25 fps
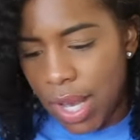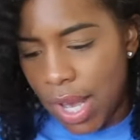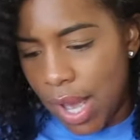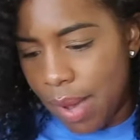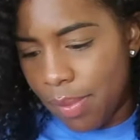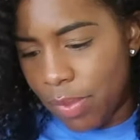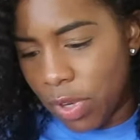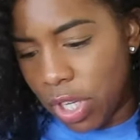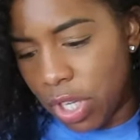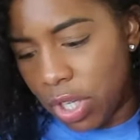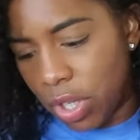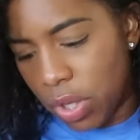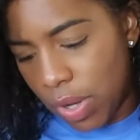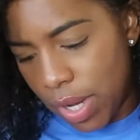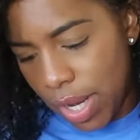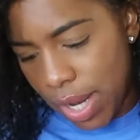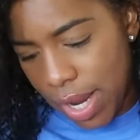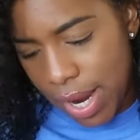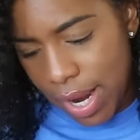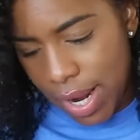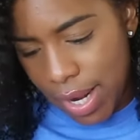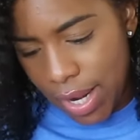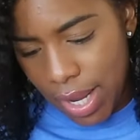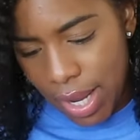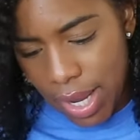I'm gonna go
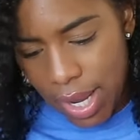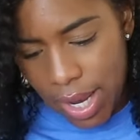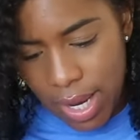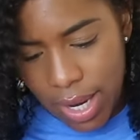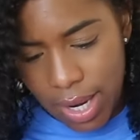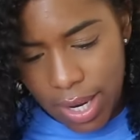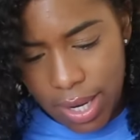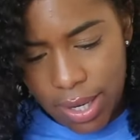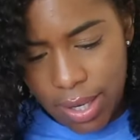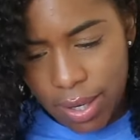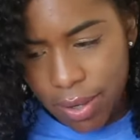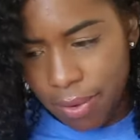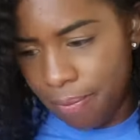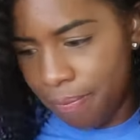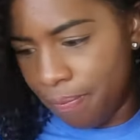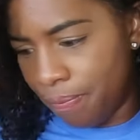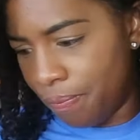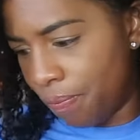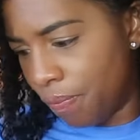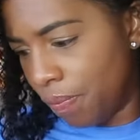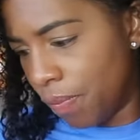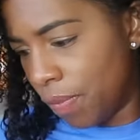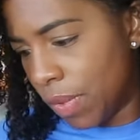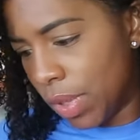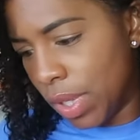ahead and
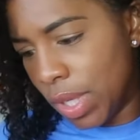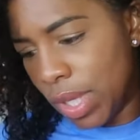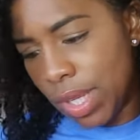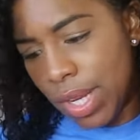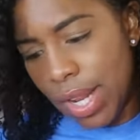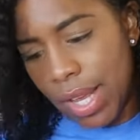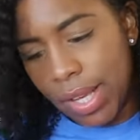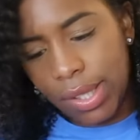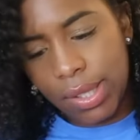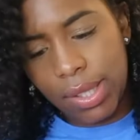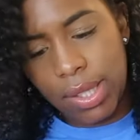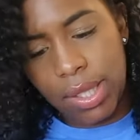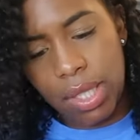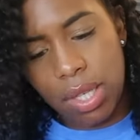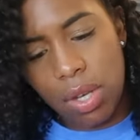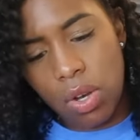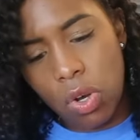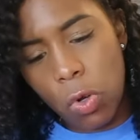next